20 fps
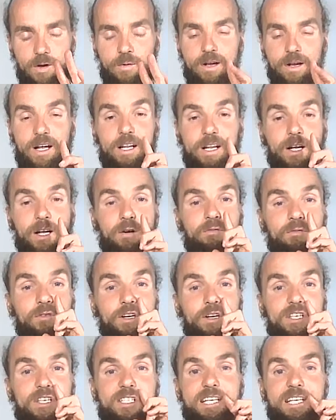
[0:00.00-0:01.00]
We're going to go for
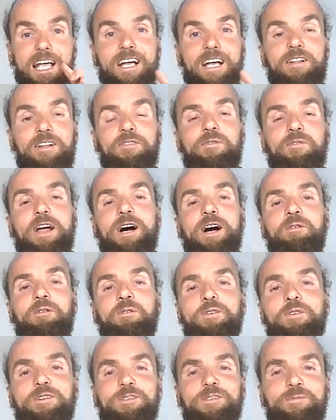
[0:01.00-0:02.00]
the second
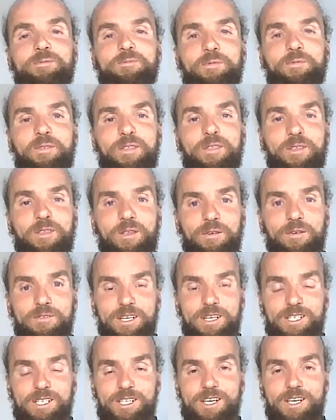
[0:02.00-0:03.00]
round.
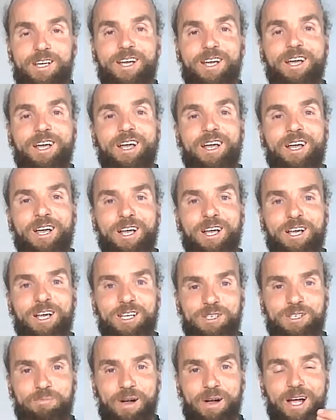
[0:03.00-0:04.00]
This
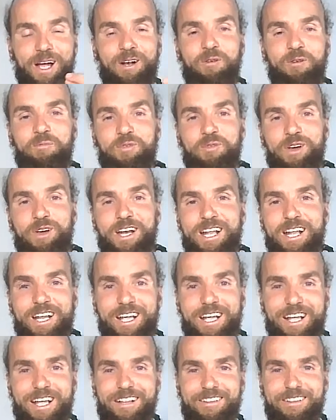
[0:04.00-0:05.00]
spinal breathing
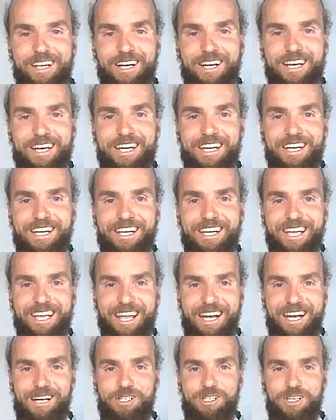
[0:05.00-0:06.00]
technique,
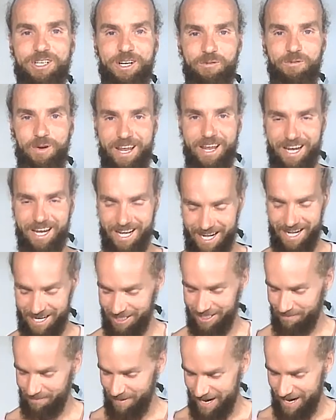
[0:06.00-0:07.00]
energy awakening,
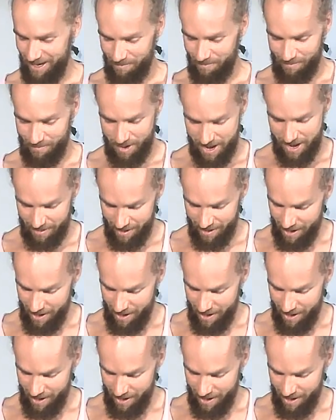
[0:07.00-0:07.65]
spinal breath.